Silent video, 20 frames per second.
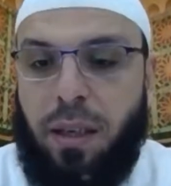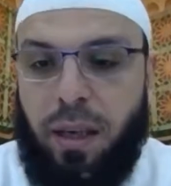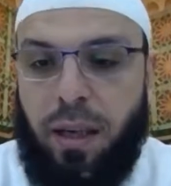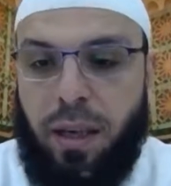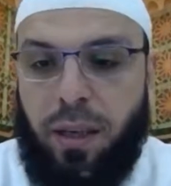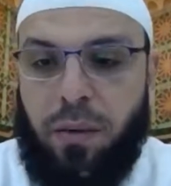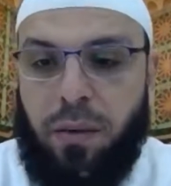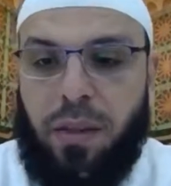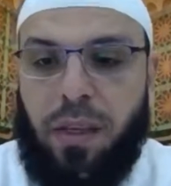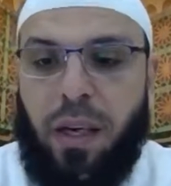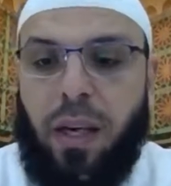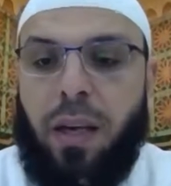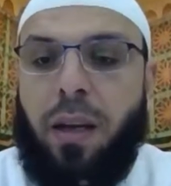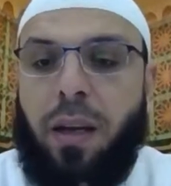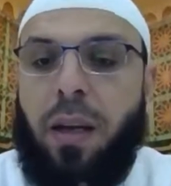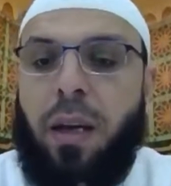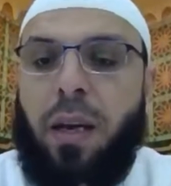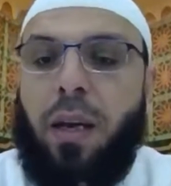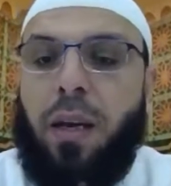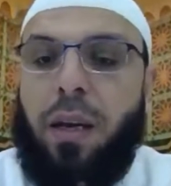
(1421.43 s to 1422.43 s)
Like you're saying,
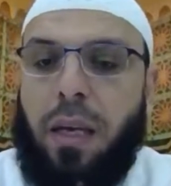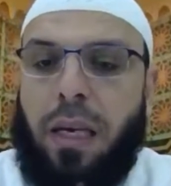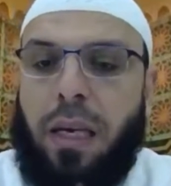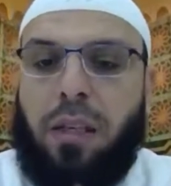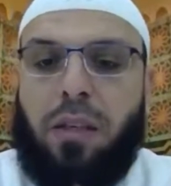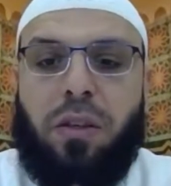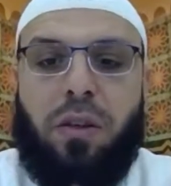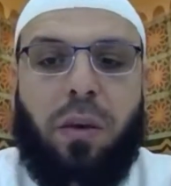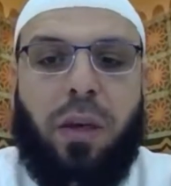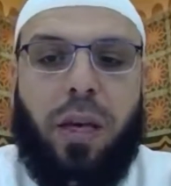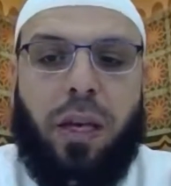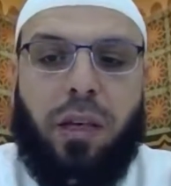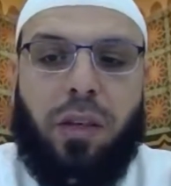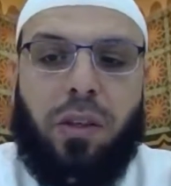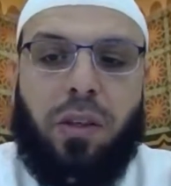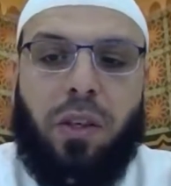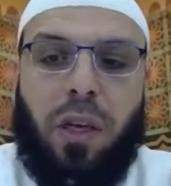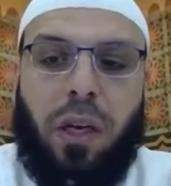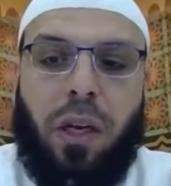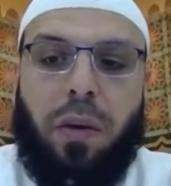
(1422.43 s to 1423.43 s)
yes, you can,
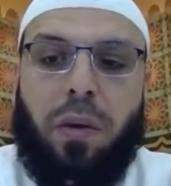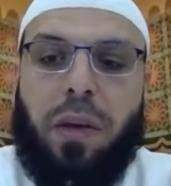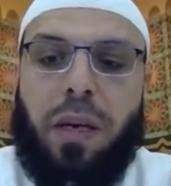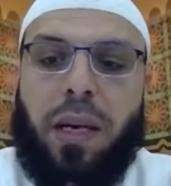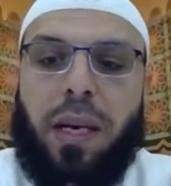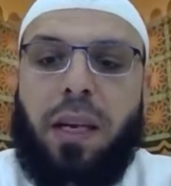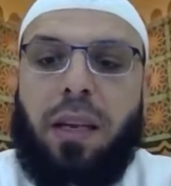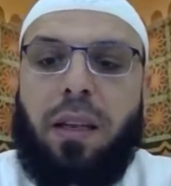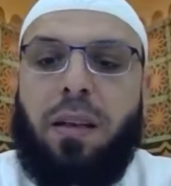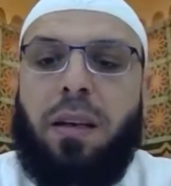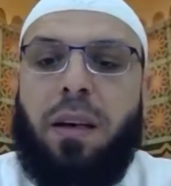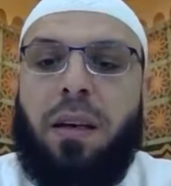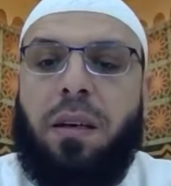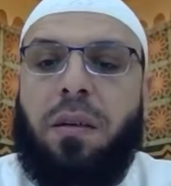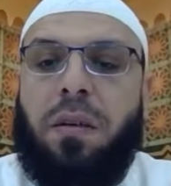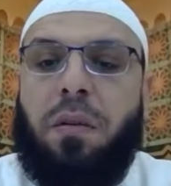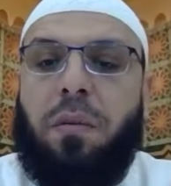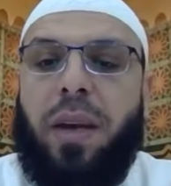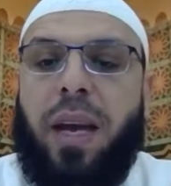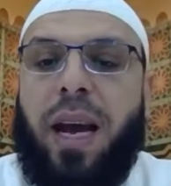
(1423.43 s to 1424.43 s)
inshallah. You can get it done on
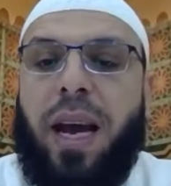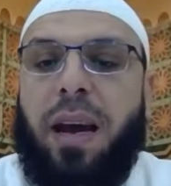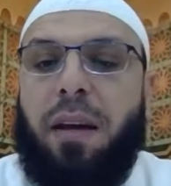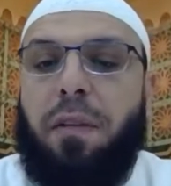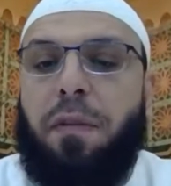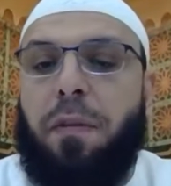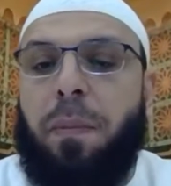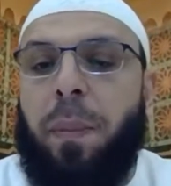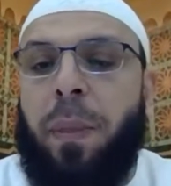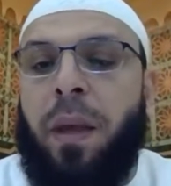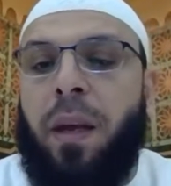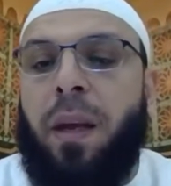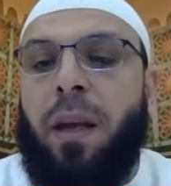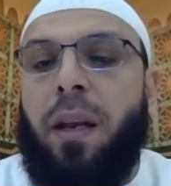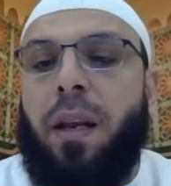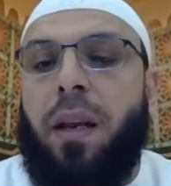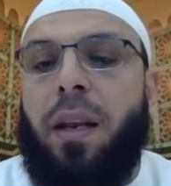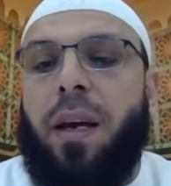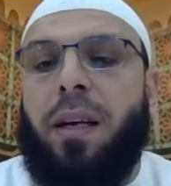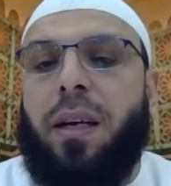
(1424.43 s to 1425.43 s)
your behalf,
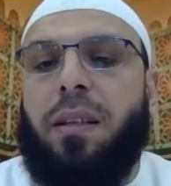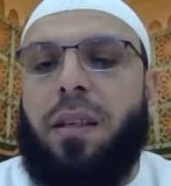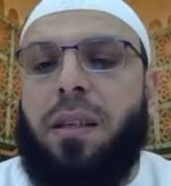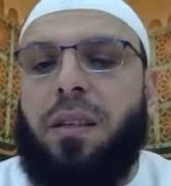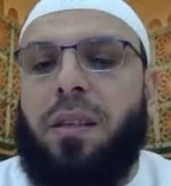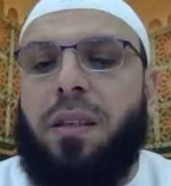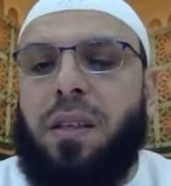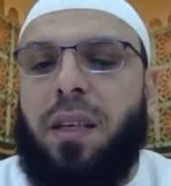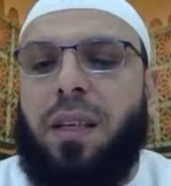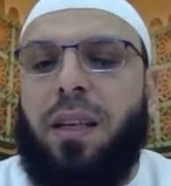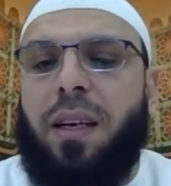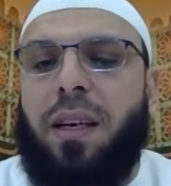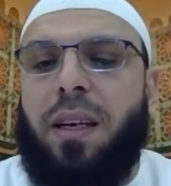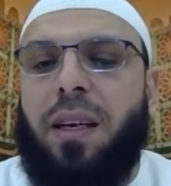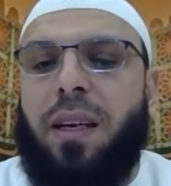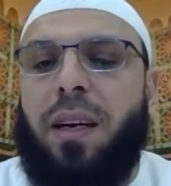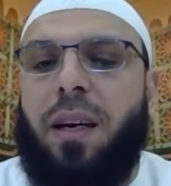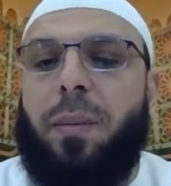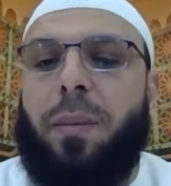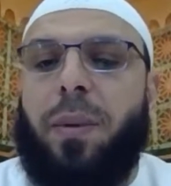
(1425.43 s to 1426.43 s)
not in
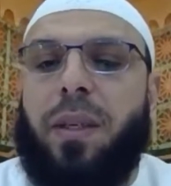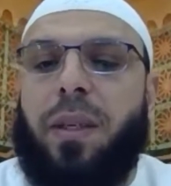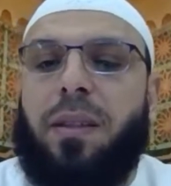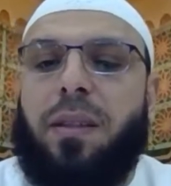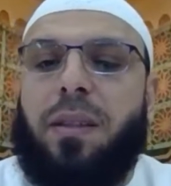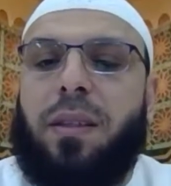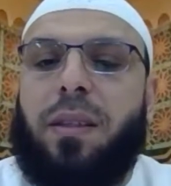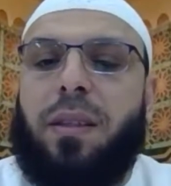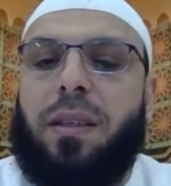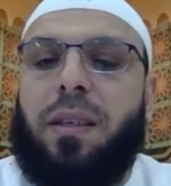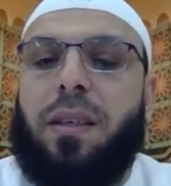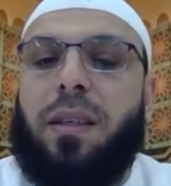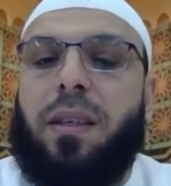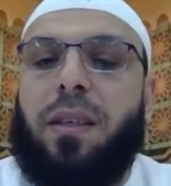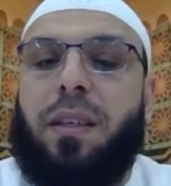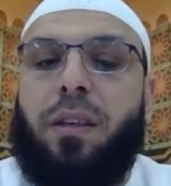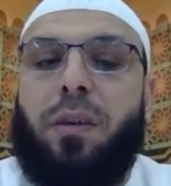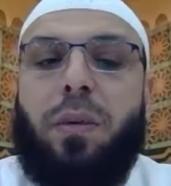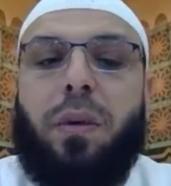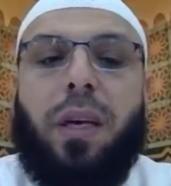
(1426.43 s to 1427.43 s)
sadaqah, but
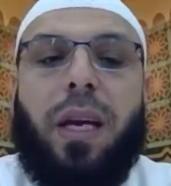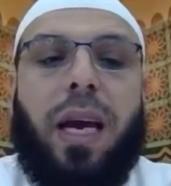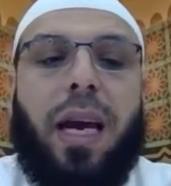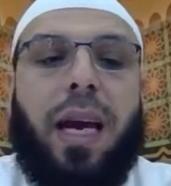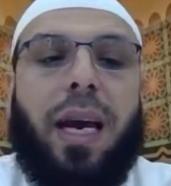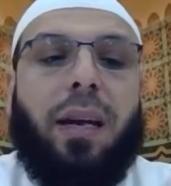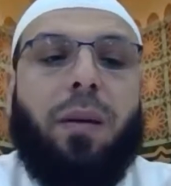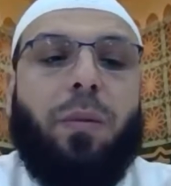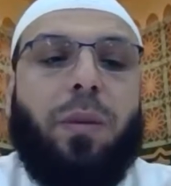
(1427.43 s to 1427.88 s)
you can.